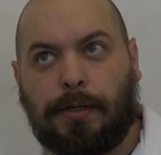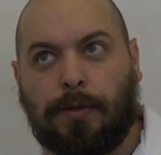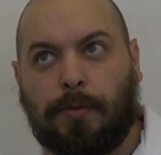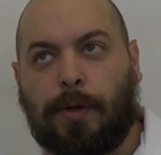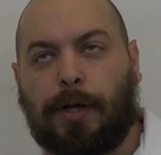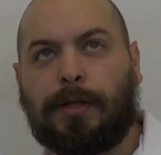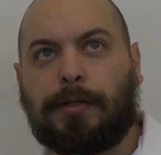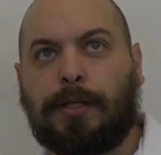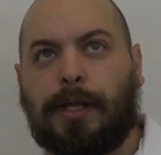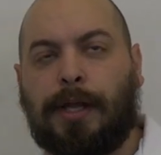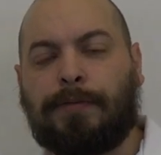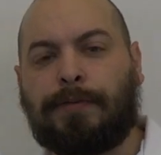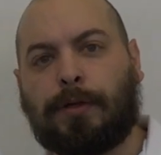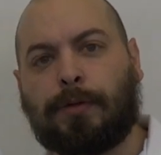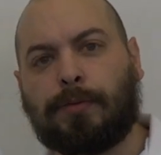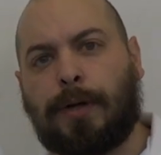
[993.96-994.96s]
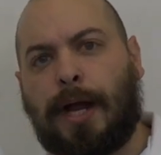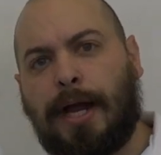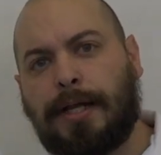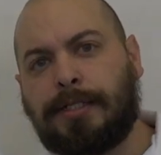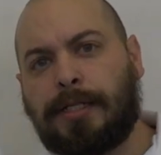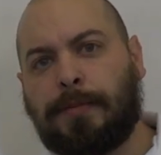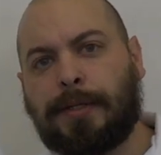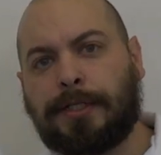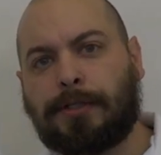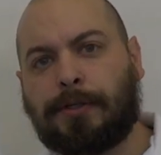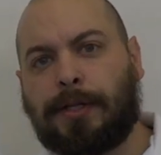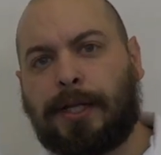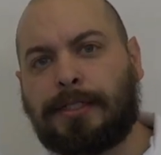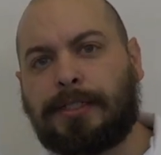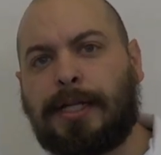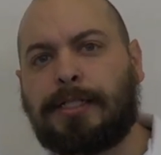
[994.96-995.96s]
Well, if they're rising because they're
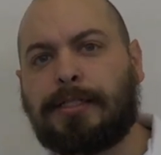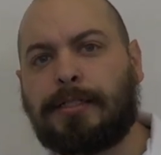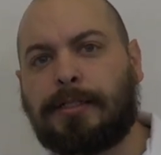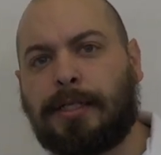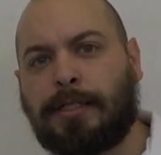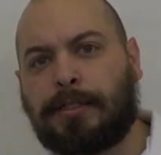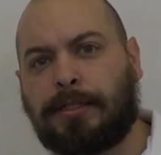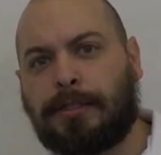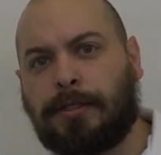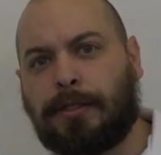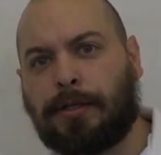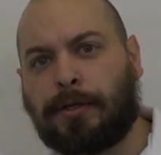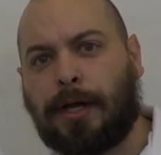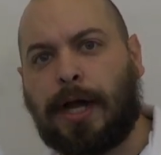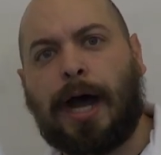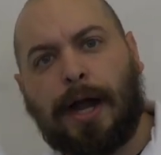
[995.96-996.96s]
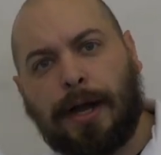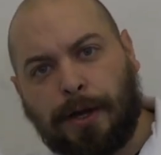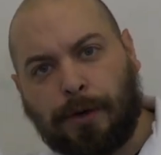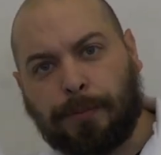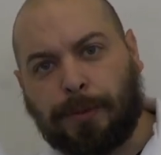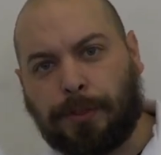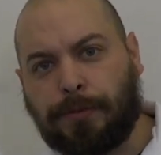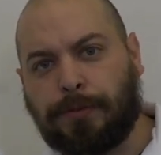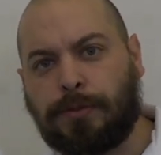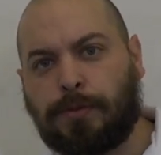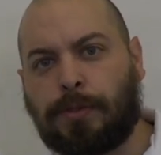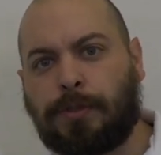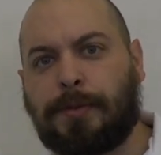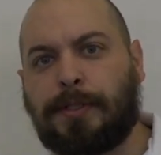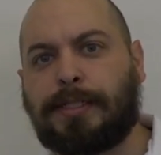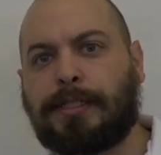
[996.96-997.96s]
less dense, it's, they're hot air balloons,
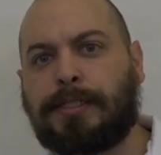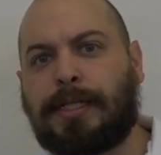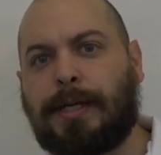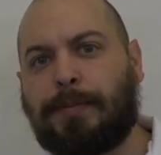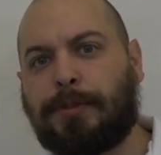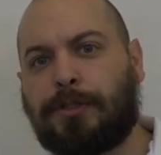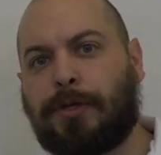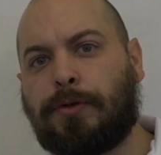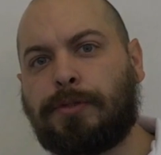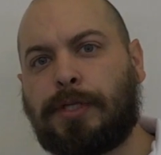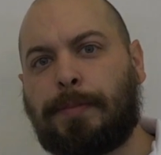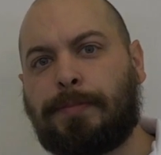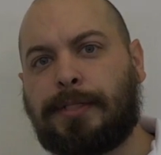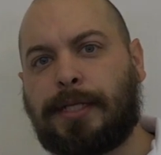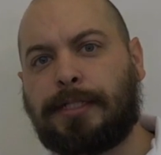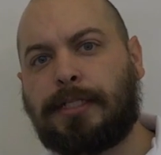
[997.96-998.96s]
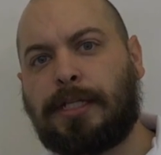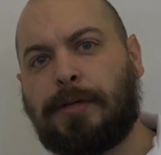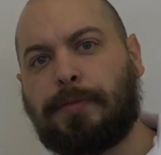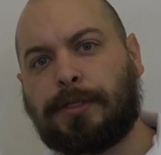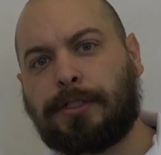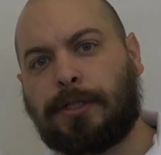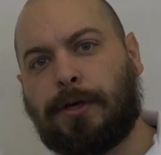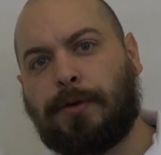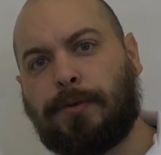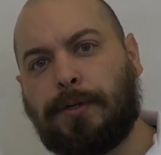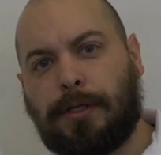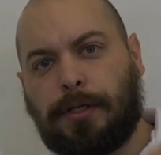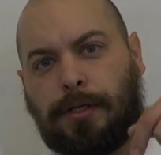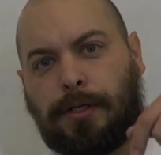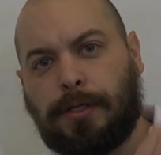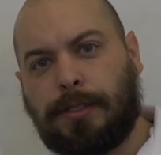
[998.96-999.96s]
which means as temperature goes up, density must go
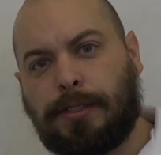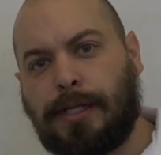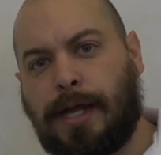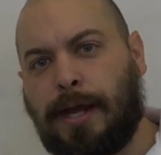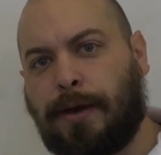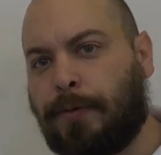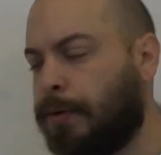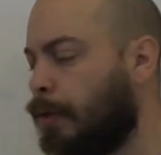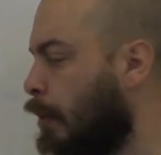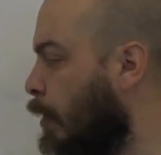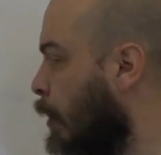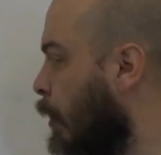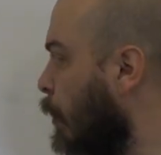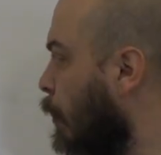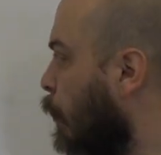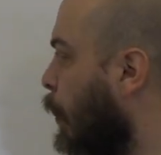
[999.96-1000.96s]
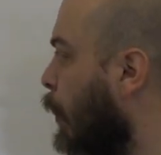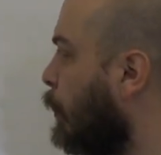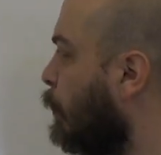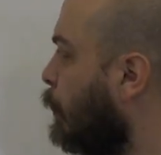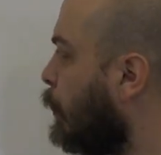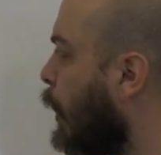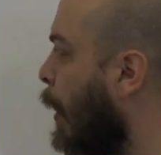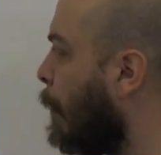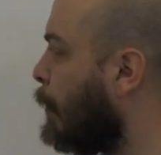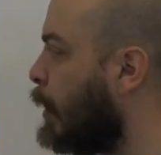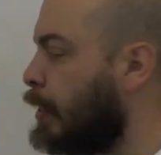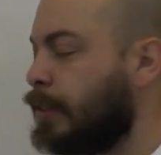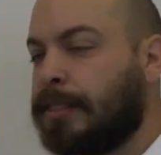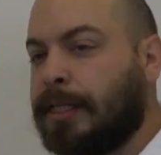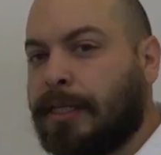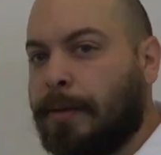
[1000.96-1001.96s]
down. Well, that
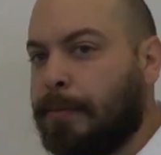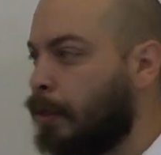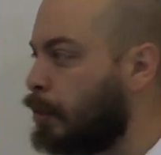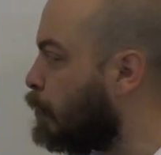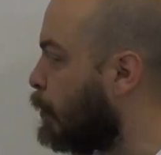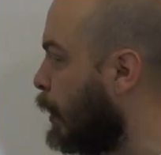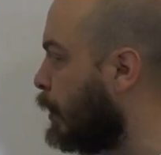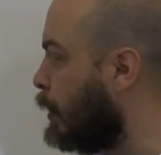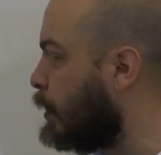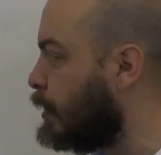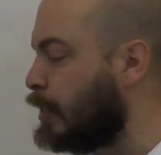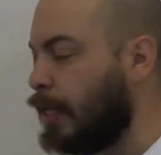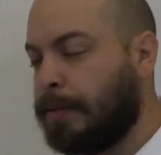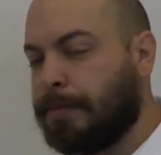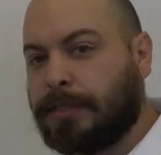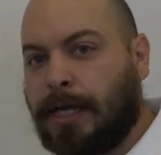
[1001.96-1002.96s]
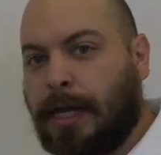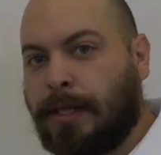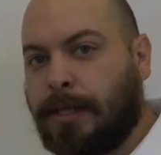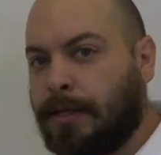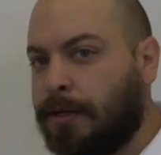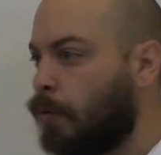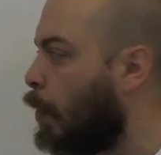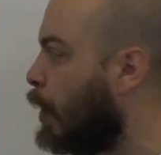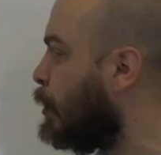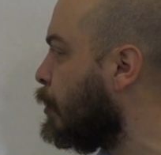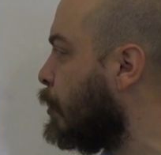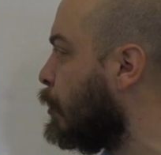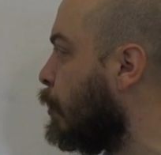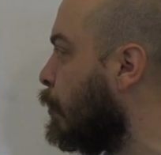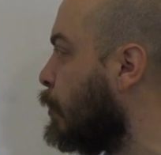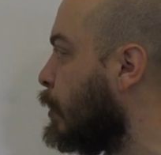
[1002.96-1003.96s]
means that they must be on the same side of the equation.
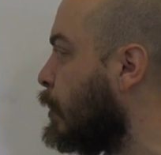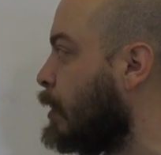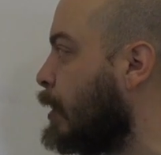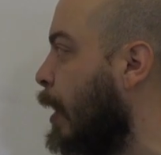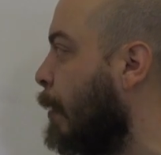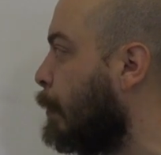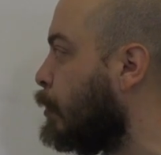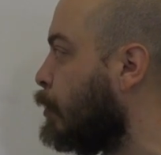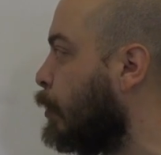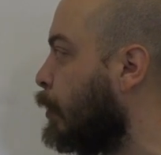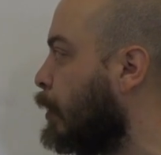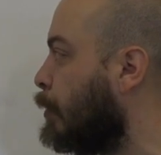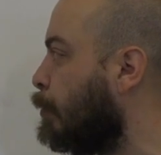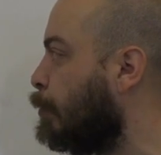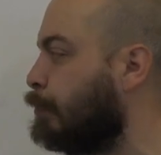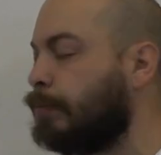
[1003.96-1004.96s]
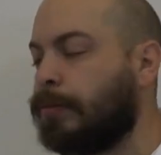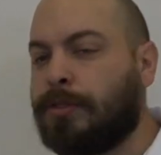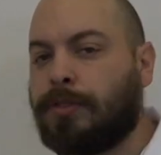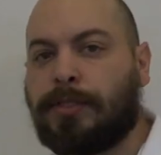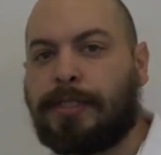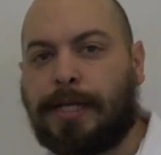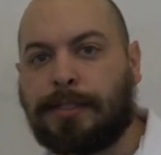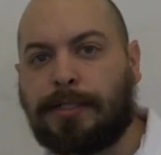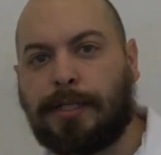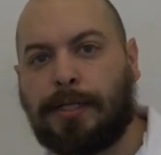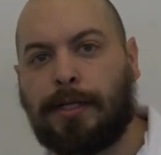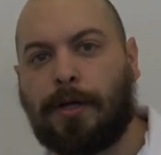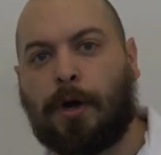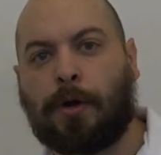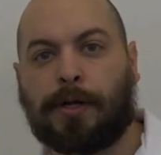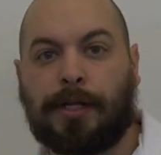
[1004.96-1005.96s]
So it's temperature and
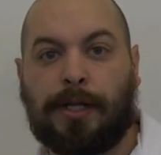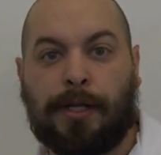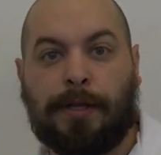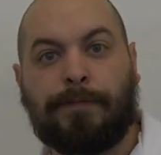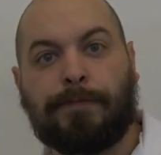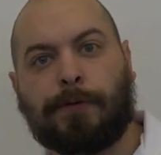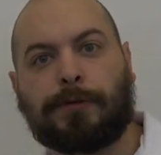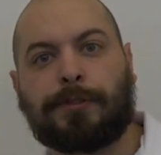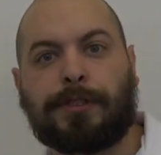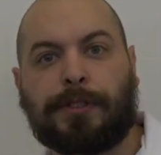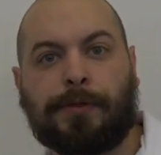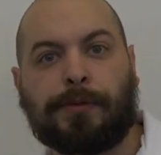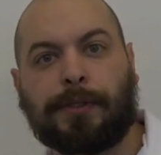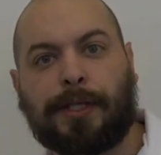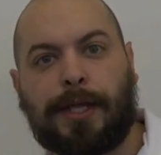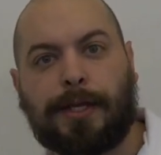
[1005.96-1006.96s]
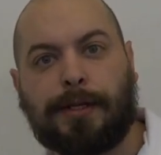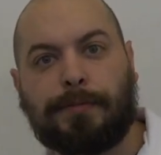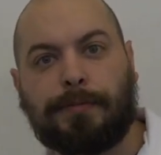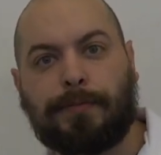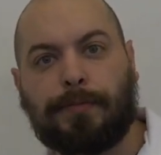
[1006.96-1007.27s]
density are inversely related.